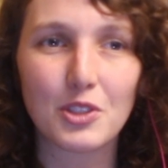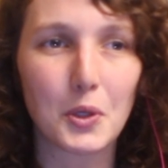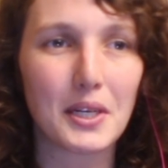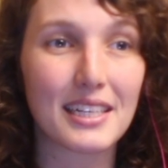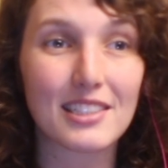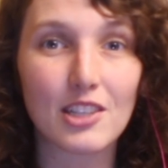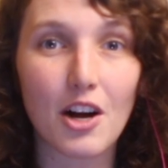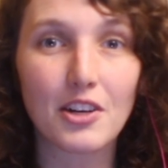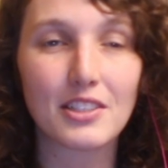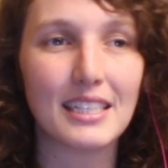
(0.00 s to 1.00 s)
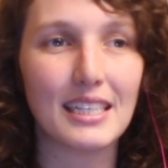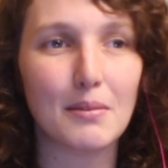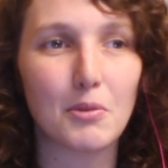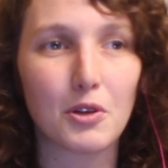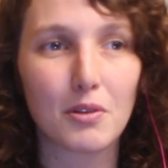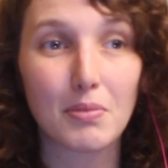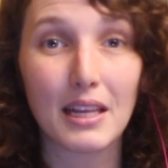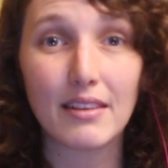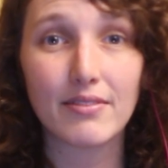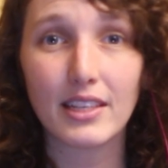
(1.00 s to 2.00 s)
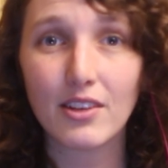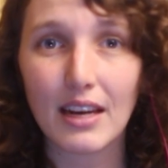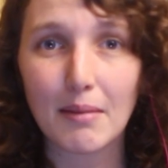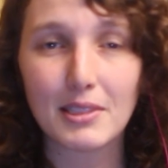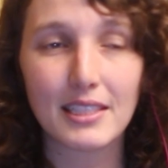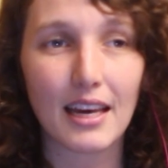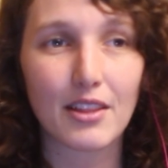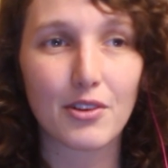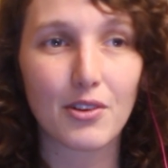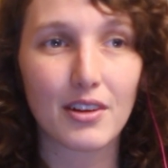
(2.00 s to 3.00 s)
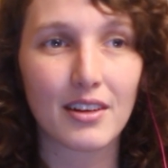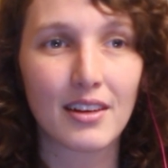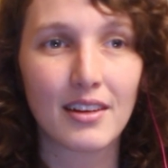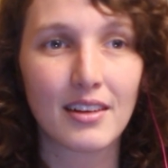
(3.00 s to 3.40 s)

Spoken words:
joining a soccer team or playing video games together, or,